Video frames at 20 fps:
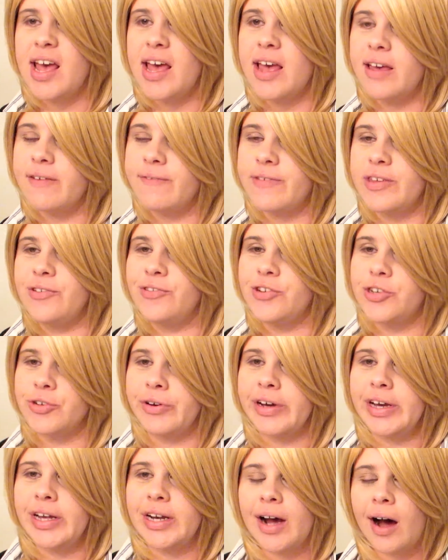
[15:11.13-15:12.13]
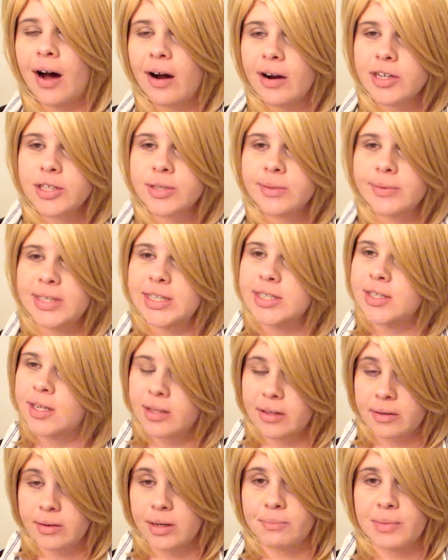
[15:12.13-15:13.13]
If you join our
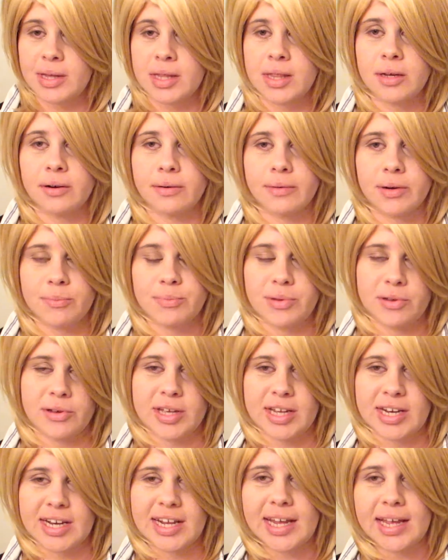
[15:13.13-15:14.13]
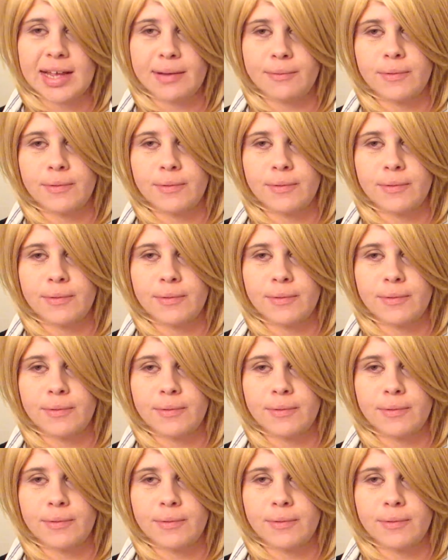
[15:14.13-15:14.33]
$20 a month group, you can